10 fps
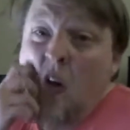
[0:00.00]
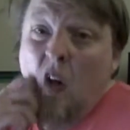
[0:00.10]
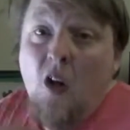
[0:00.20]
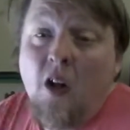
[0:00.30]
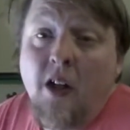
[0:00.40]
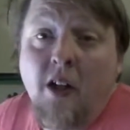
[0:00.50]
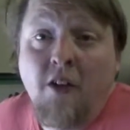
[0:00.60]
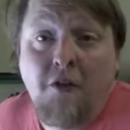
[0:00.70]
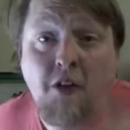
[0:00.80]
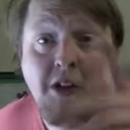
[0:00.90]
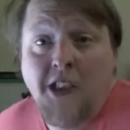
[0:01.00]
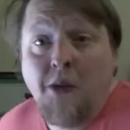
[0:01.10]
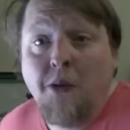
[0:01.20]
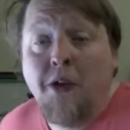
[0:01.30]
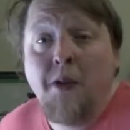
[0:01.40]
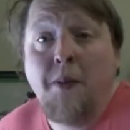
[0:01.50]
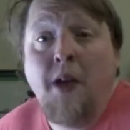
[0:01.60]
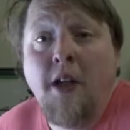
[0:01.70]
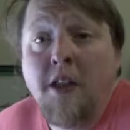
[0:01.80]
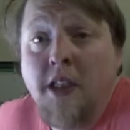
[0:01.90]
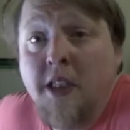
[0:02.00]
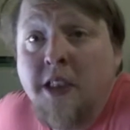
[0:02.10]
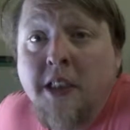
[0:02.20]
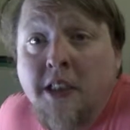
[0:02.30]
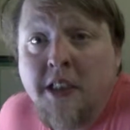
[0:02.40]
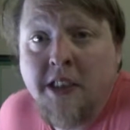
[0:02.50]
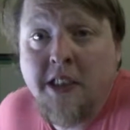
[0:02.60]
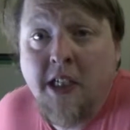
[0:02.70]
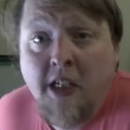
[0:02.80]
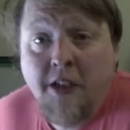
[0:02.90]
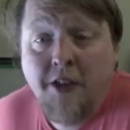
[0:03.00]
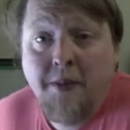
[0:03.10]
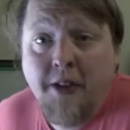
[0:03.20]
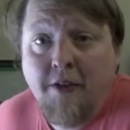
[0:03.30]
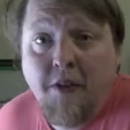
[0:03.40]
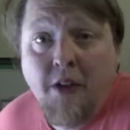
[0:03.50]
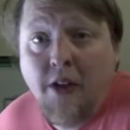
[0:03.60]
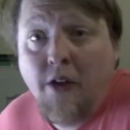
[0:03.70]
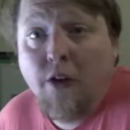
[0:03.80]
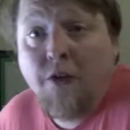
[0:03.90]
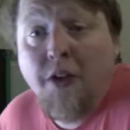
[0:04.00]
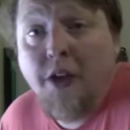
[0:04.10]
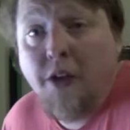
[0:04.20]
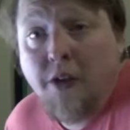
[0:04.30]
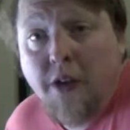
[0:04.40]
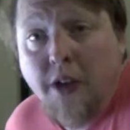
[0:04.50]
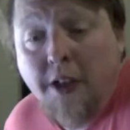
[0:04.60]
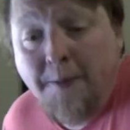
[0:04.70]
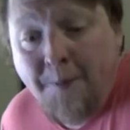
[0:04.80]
Alright, y'all. First, I want to apologize that this is not going to be a very long video today.